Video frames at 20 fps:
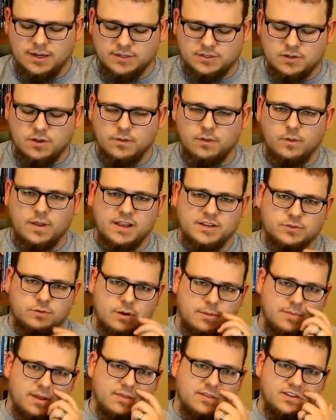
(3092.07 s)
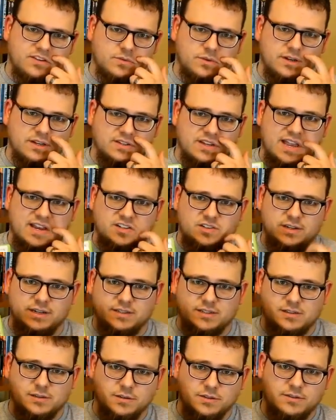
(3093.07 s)
It's called The Last Remnant. This one is actually
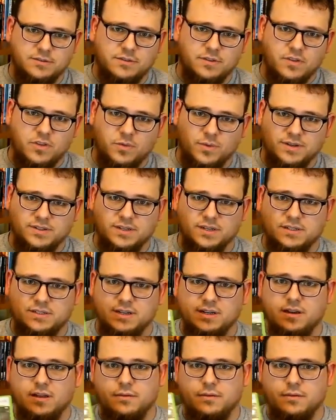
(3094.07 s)
exclusive to the 360,